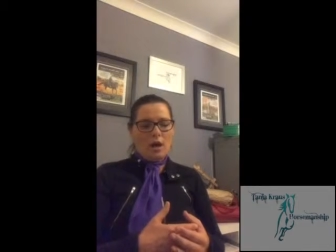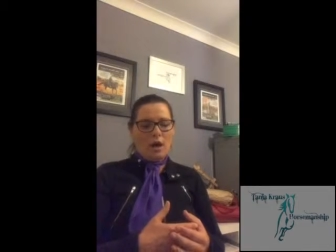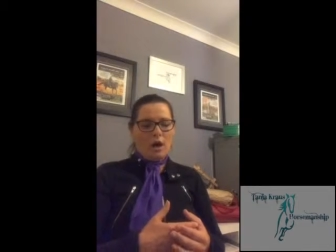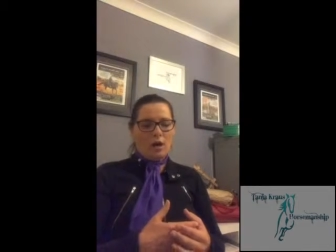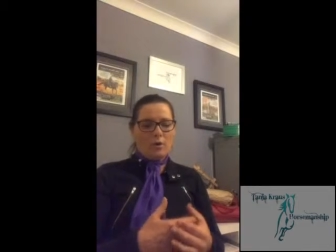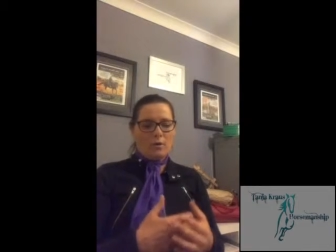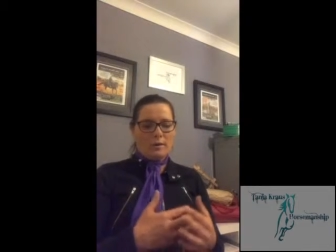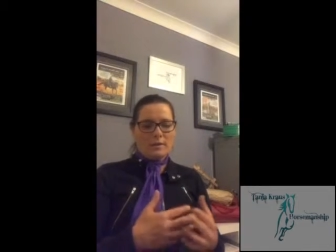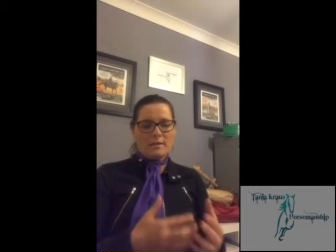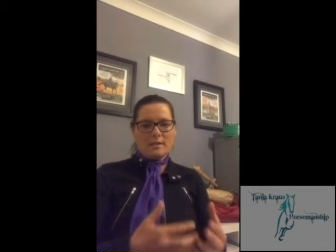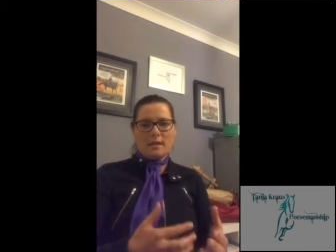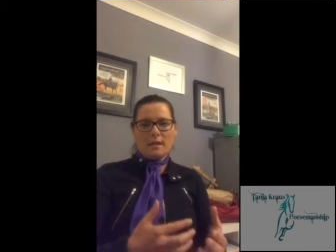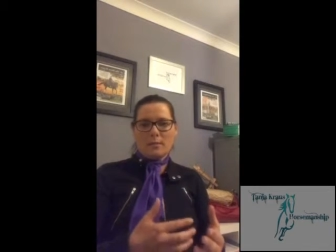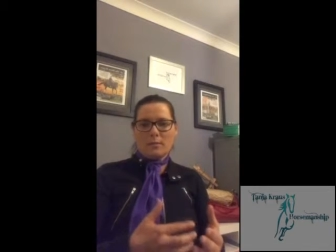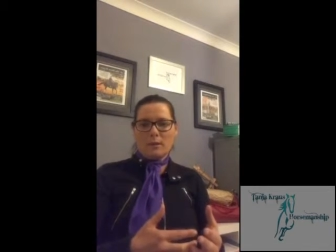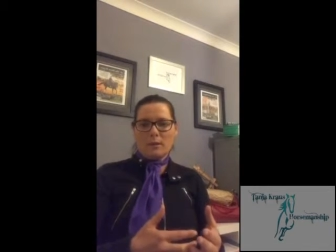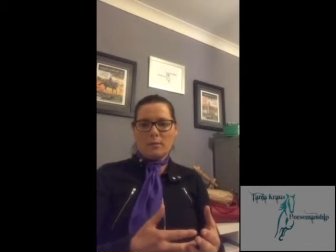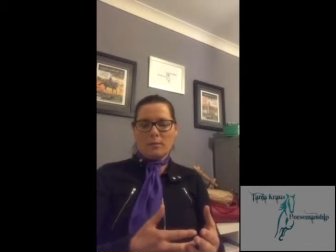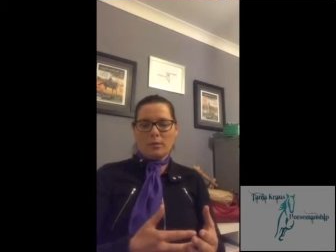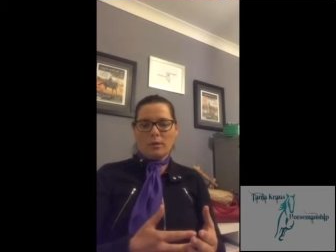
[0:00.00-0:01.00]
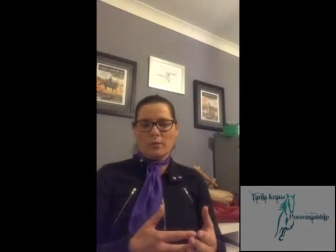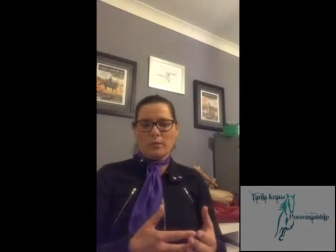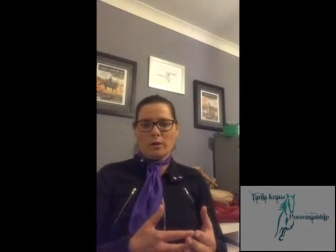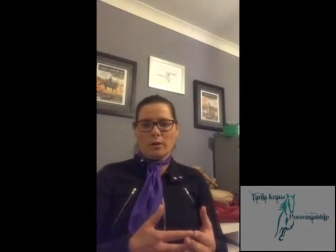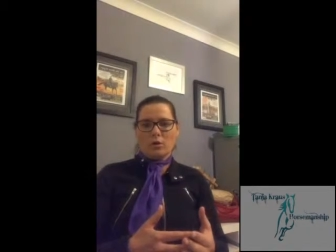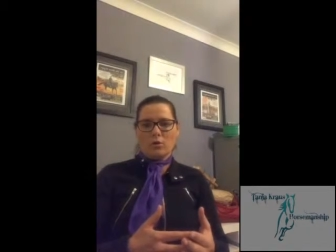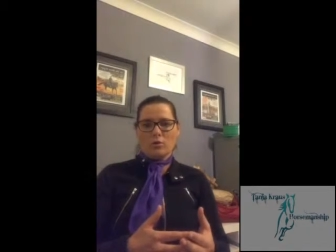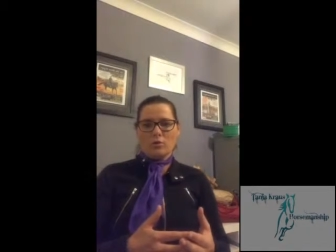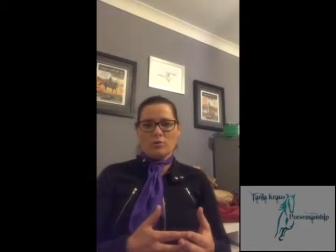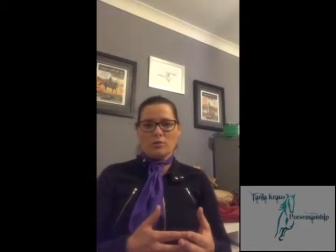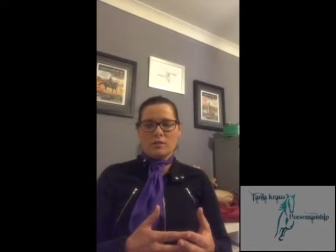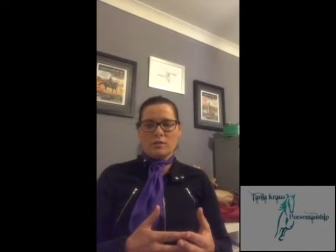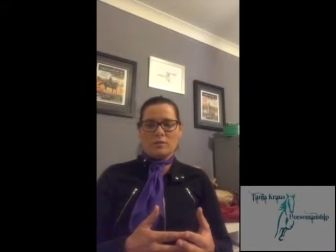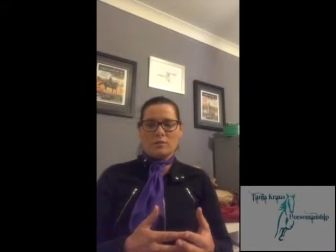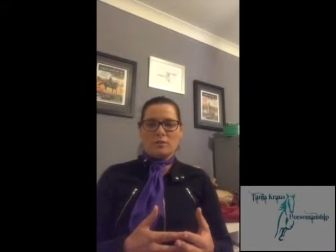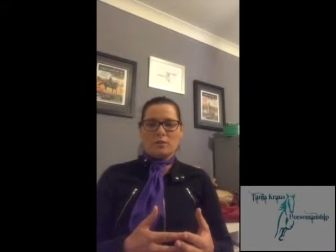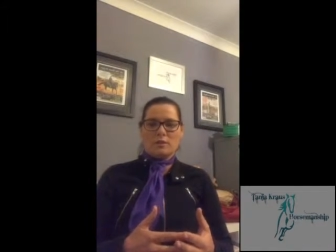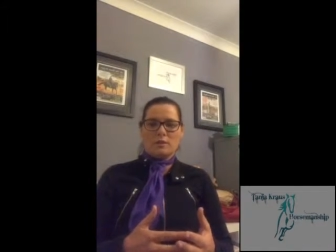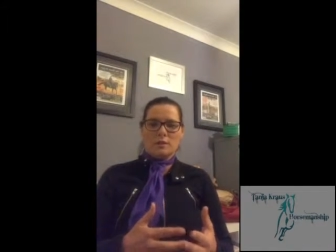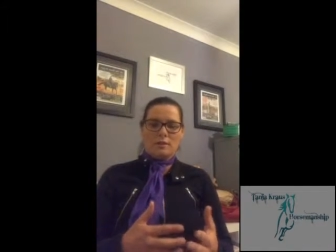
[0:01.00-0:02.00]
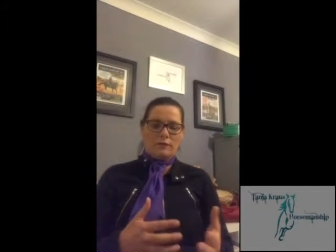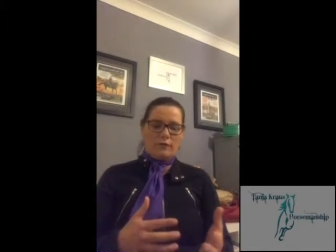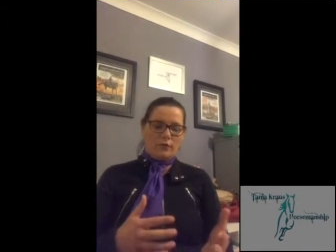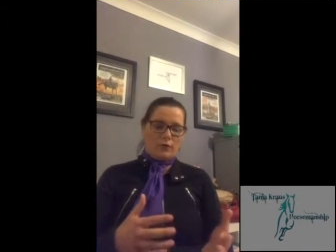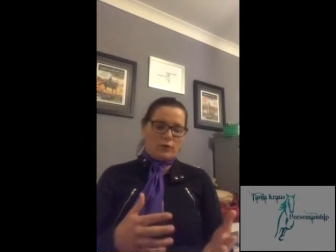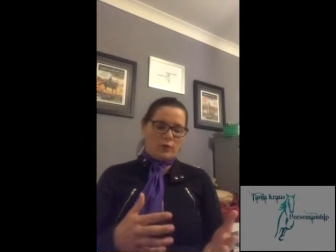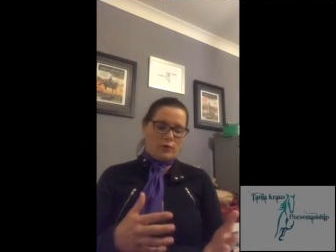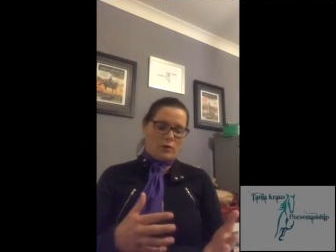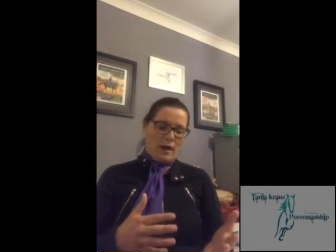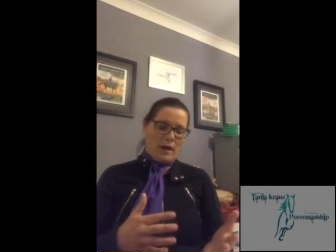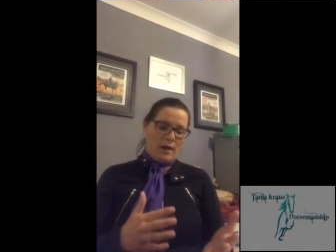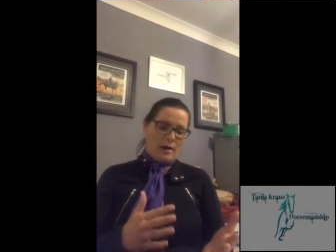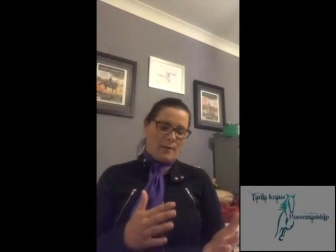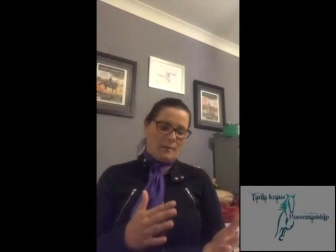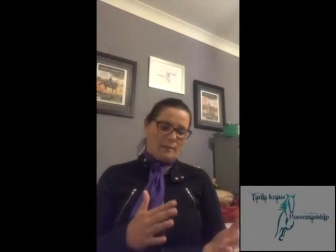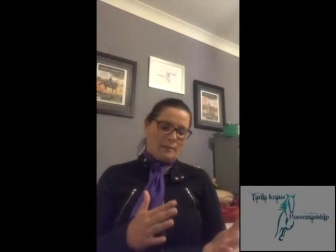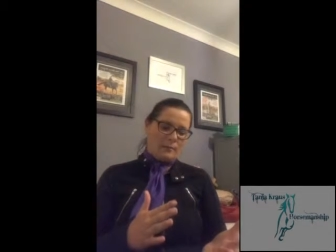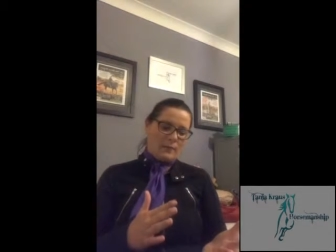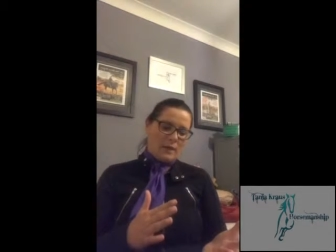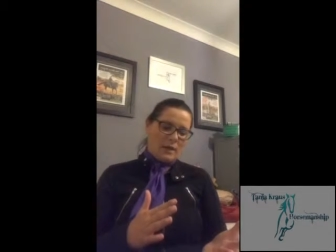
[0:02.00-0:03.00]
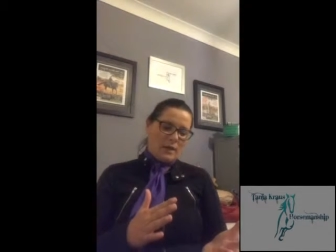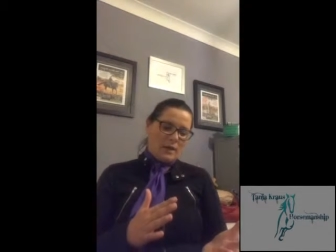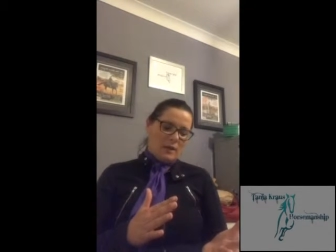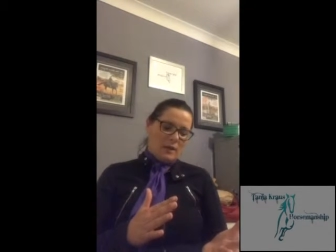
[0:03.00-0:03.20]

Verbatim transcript: I always thank people at my courses for